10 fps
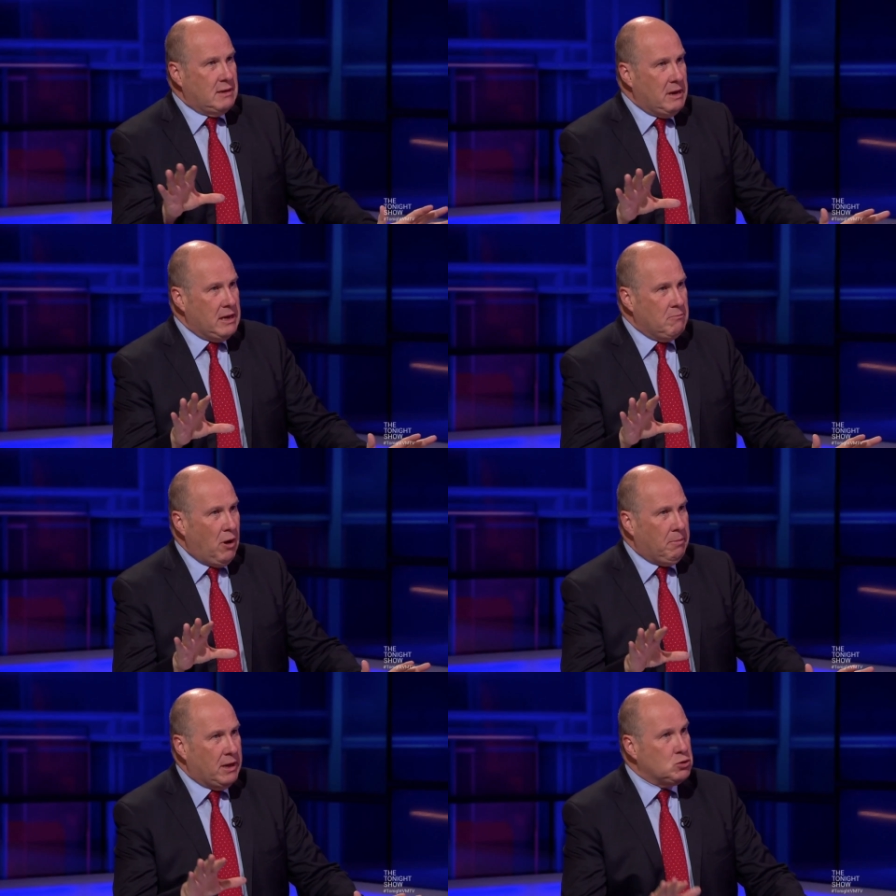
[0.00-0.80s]
million
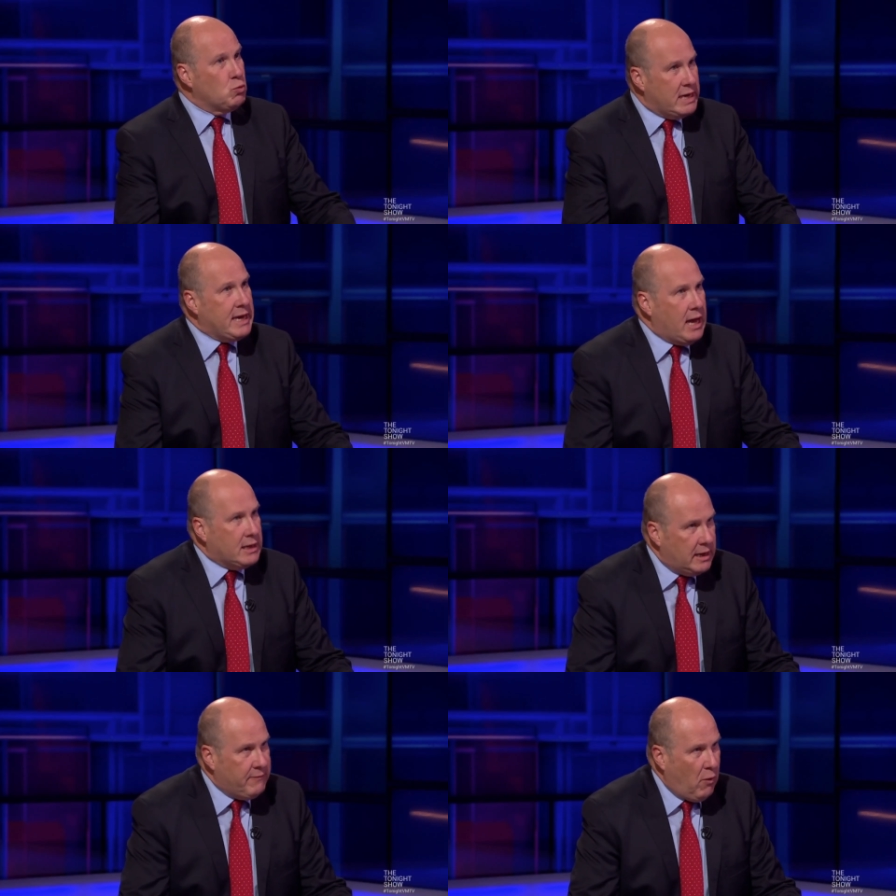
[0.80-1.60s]
population, we
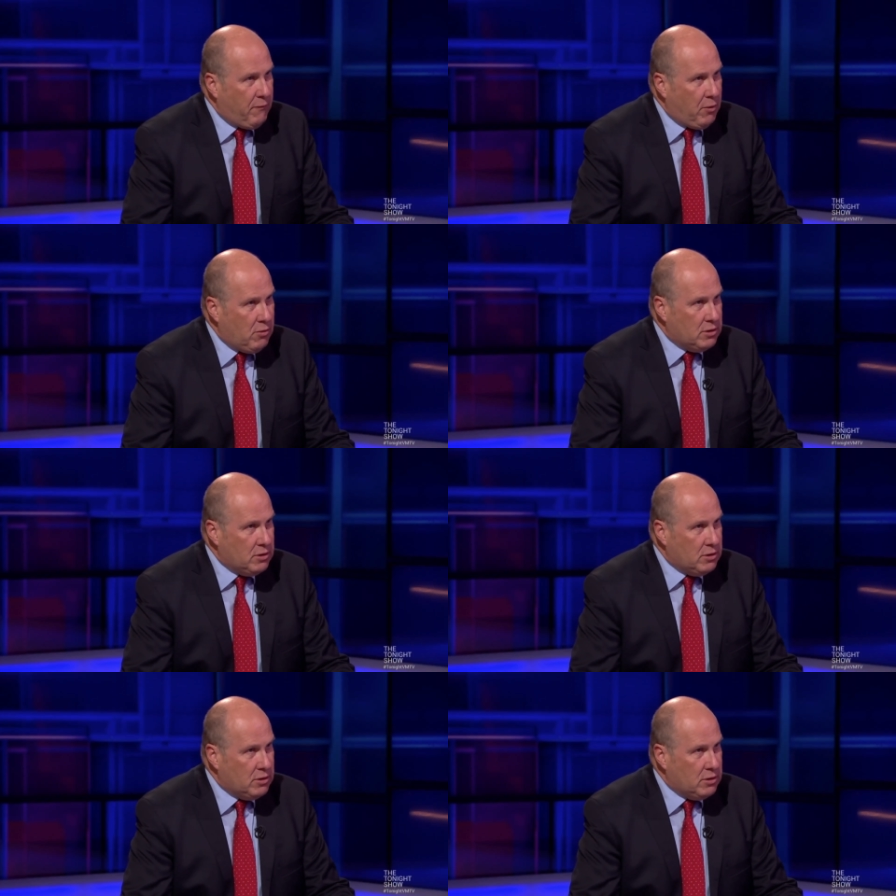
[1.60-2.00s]
can't live off our own